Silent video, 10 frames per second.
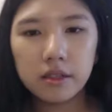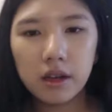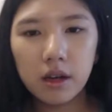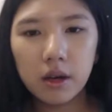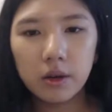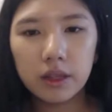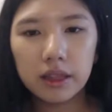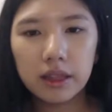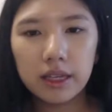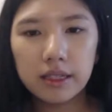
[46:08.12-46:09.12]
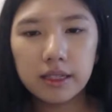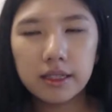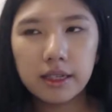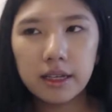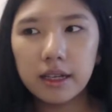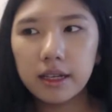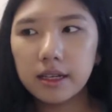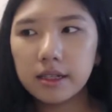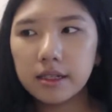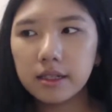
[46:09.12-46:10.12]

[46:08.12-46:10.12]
so this is